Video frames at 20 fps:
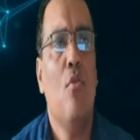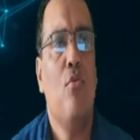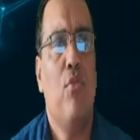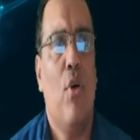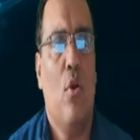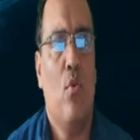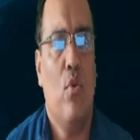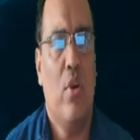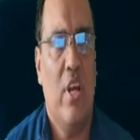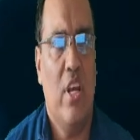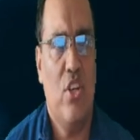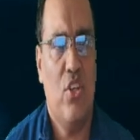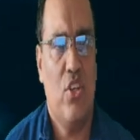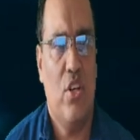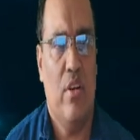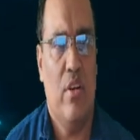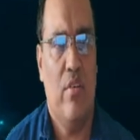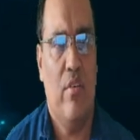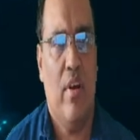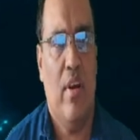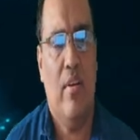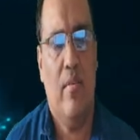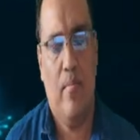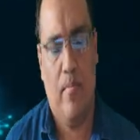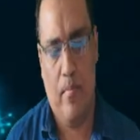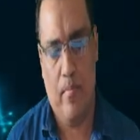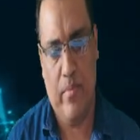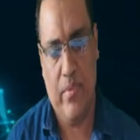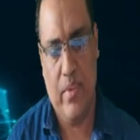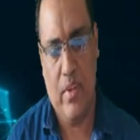foundation, right?
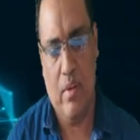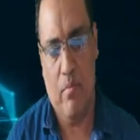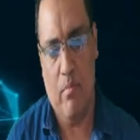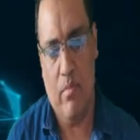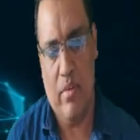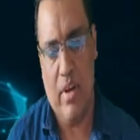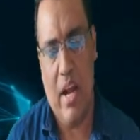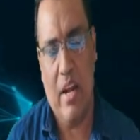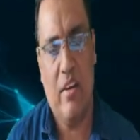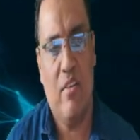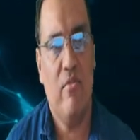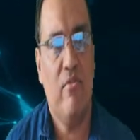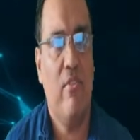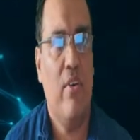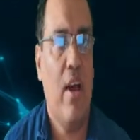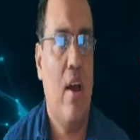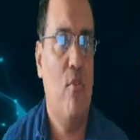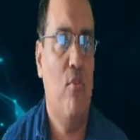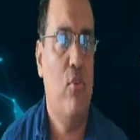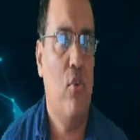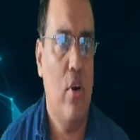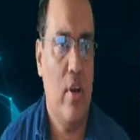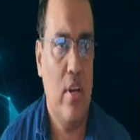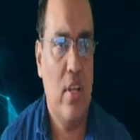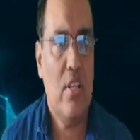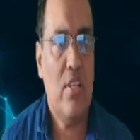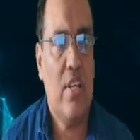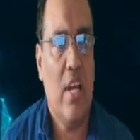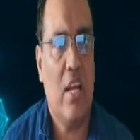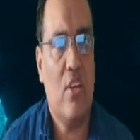Random
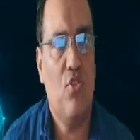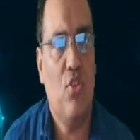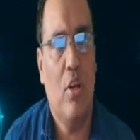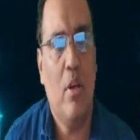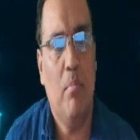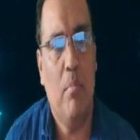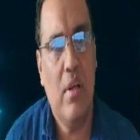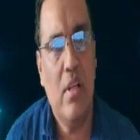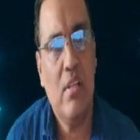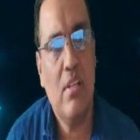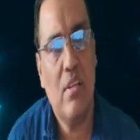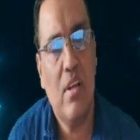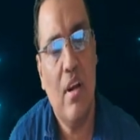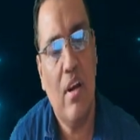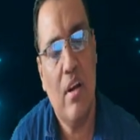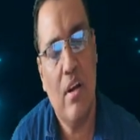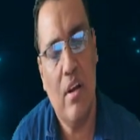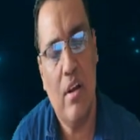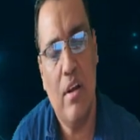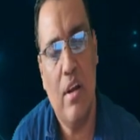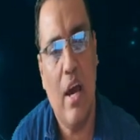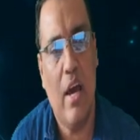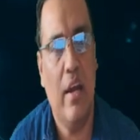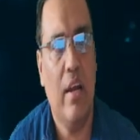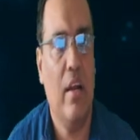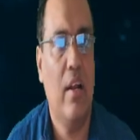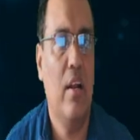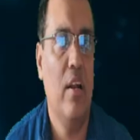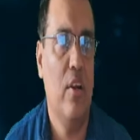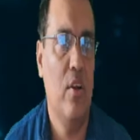forest actually builds
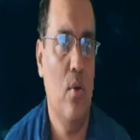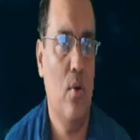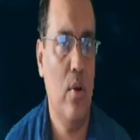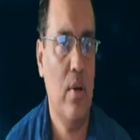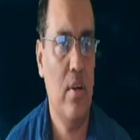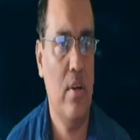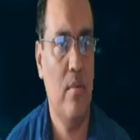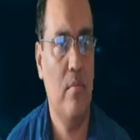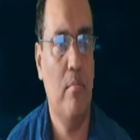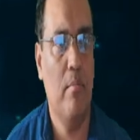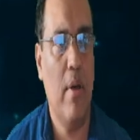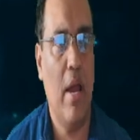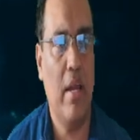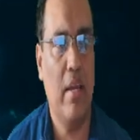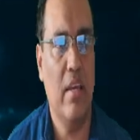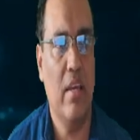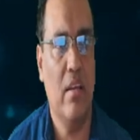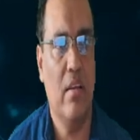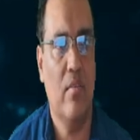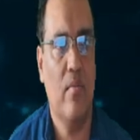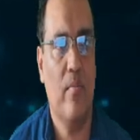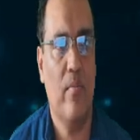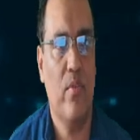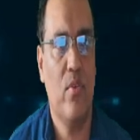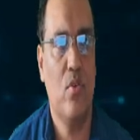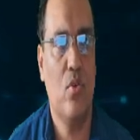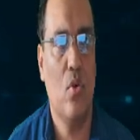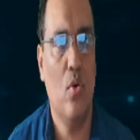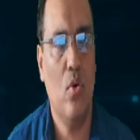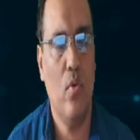directly on bagging.
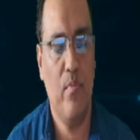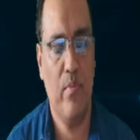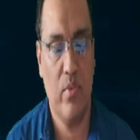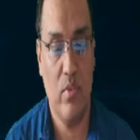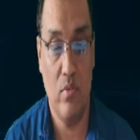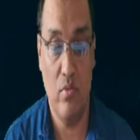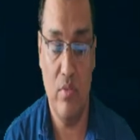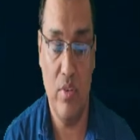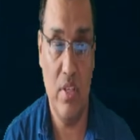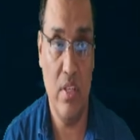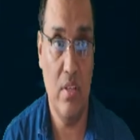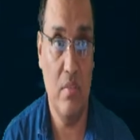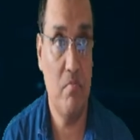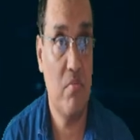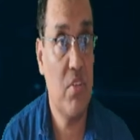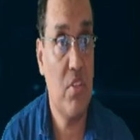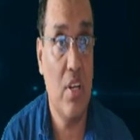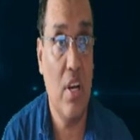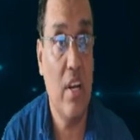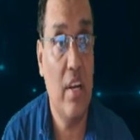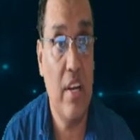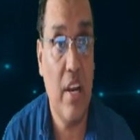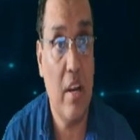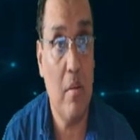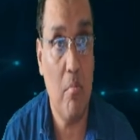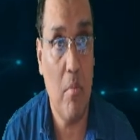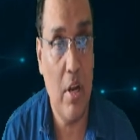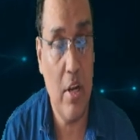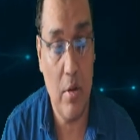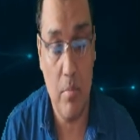So we still
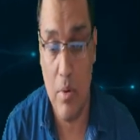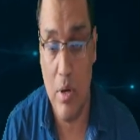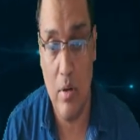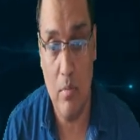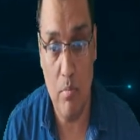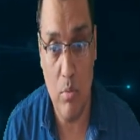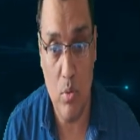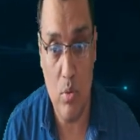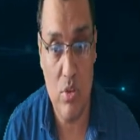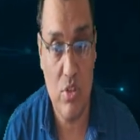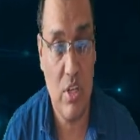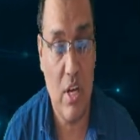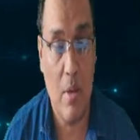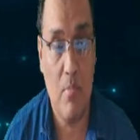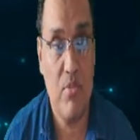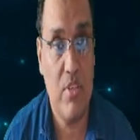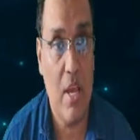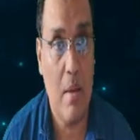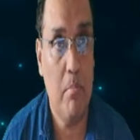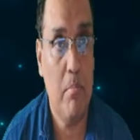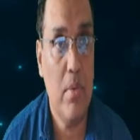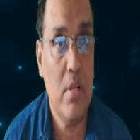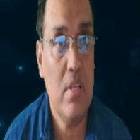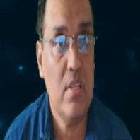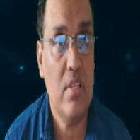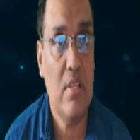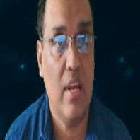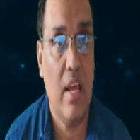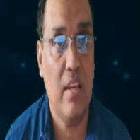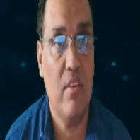take multiple bootstrap
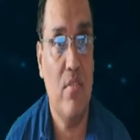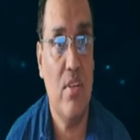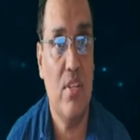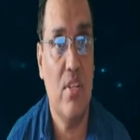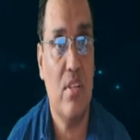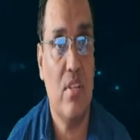samples like we